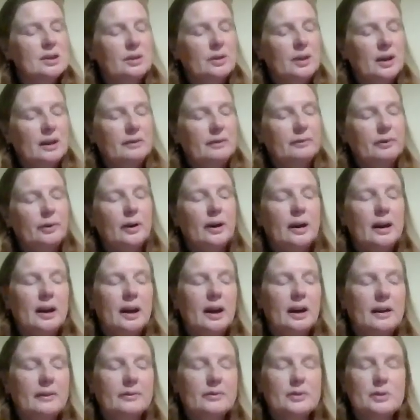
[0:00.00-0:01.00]
So therefore, I
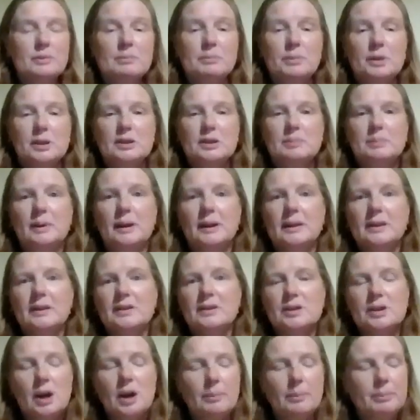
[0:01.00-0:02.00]
have to multiply
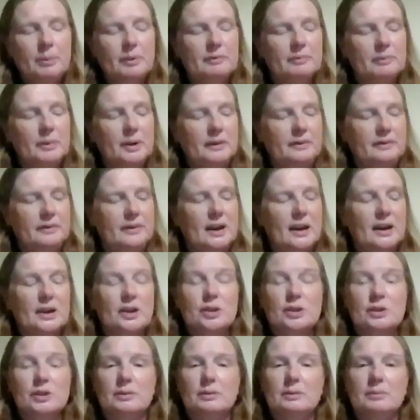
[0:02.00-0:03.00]
the top of my
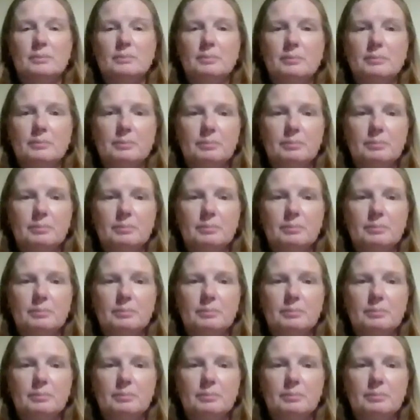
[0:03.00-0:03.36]
fraction